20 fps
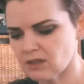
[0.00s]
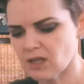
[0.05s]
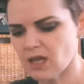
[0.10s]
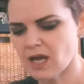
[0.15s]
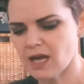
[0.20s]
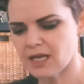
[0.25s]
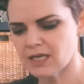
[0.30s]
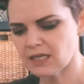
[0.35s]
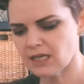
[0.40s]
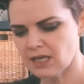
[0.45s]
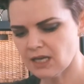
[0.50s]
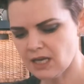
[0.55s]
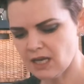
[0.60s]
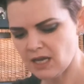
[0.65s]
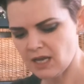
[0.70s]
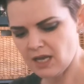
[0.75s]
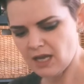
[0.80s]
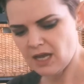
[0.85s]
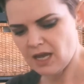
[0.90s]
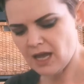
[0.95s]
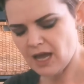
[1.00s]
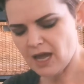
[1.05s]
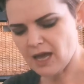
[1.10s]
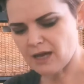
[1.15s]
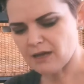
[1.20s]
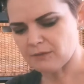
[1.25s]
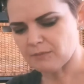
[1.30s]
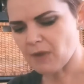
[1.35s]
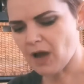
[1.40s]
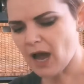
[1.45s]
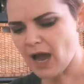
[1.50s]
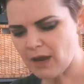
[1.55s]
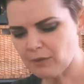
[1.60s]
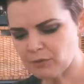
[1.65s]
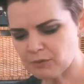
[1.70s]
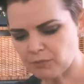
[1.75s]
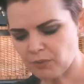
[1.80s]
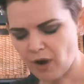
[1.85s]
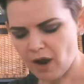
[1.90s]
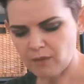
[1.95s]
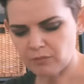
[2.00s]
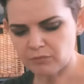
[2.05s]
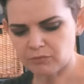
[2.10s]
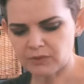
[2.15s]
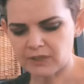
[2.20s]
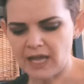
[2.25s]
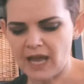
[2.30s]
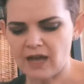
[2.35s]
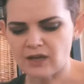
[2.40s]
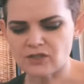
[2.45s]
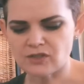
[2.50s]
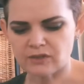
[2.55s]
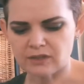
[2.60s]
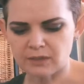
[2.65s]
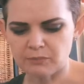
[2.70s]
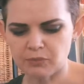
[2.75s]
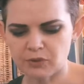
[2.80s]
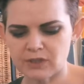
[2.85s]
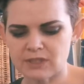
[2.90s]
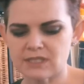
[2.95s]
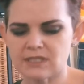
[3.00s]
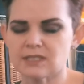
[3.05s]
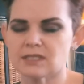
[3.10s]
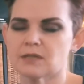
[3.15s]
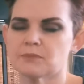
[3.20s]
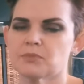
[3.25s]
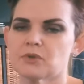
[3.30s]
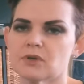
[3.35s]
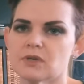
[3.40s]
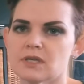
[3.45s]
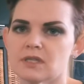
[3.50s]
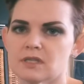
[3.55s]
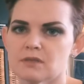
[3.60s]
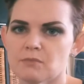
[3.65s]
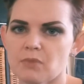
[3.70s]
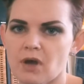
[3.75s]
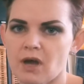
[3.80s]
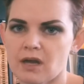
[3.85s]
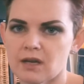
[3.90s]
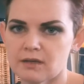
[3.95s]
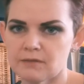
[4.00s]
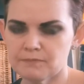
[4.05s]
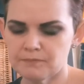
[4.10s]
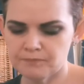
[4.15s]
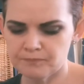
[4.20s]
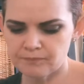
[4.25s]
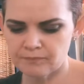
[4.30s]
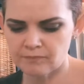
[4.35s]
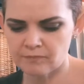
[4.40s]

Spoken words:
a lot, I would probably actually put a zipper in the bottom.